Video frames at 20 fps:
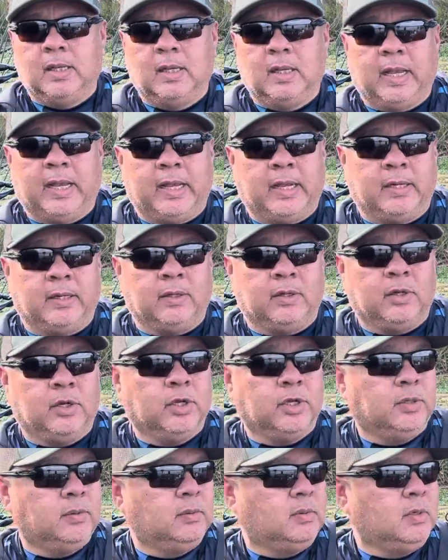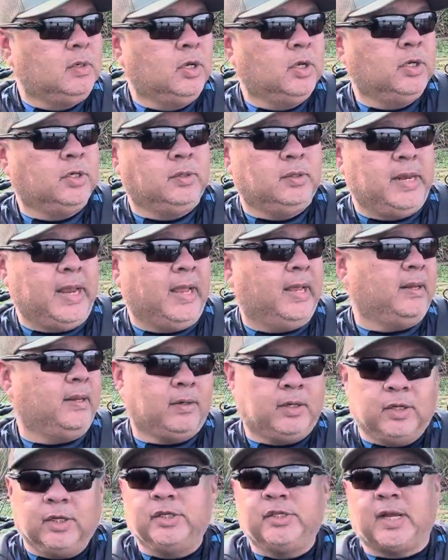and the
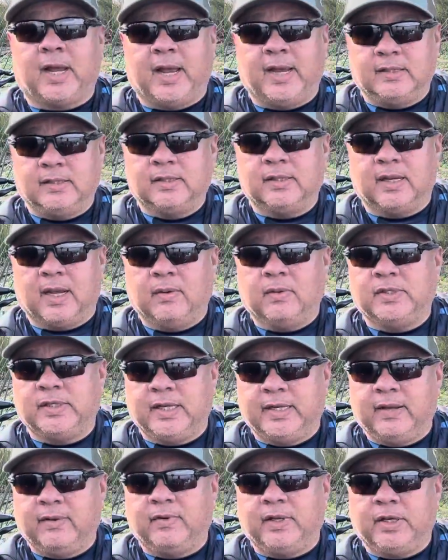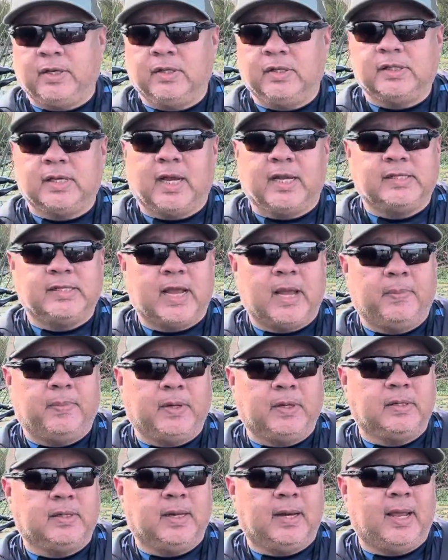good tides. I would say definitely good tides
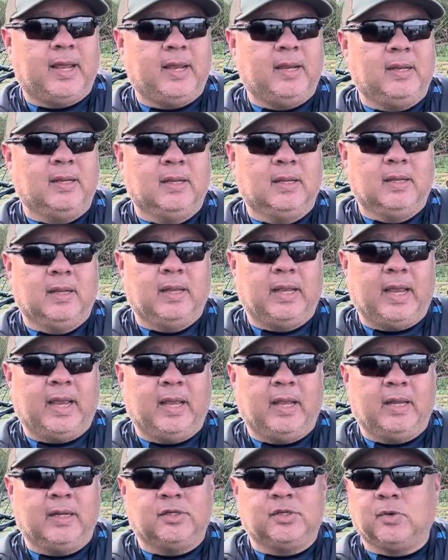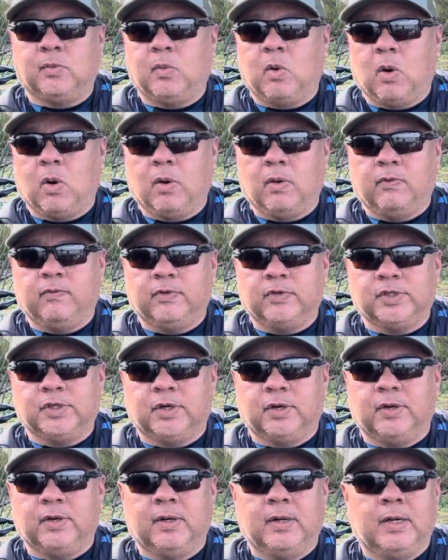happening today and tomorrow for
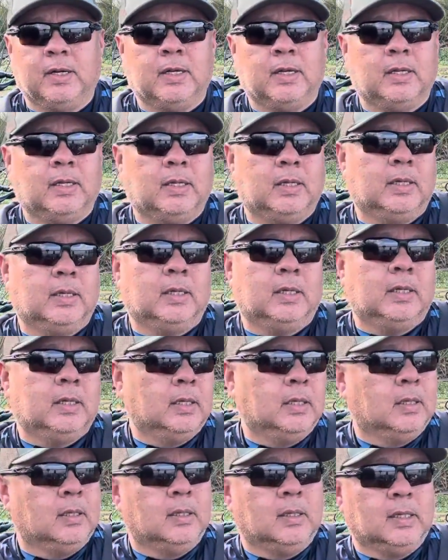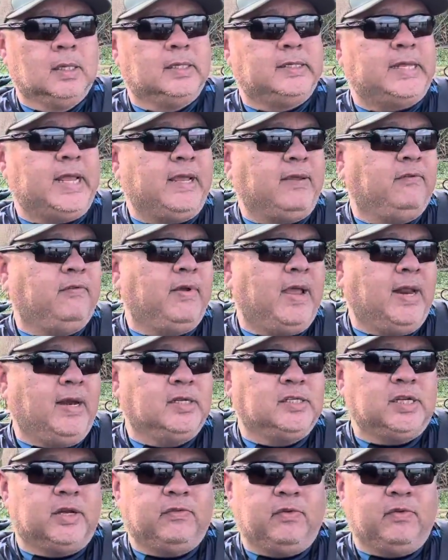sure. Take advantage of